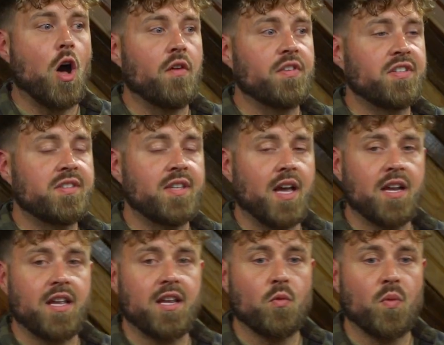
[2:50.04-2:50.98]
all of a
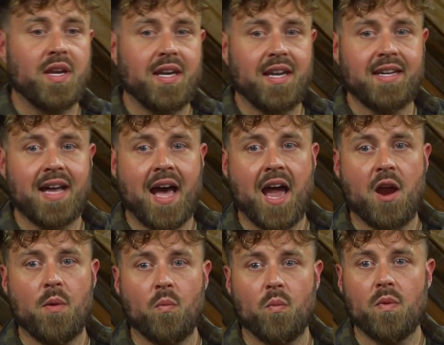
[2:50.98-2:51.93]
sudden we need to
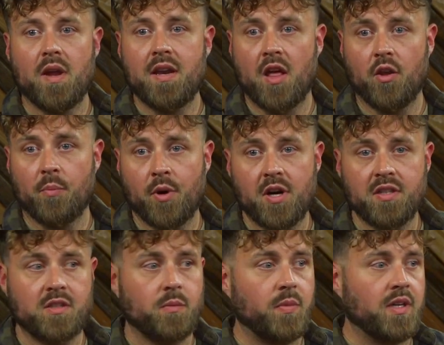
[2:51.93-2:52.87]
hire another person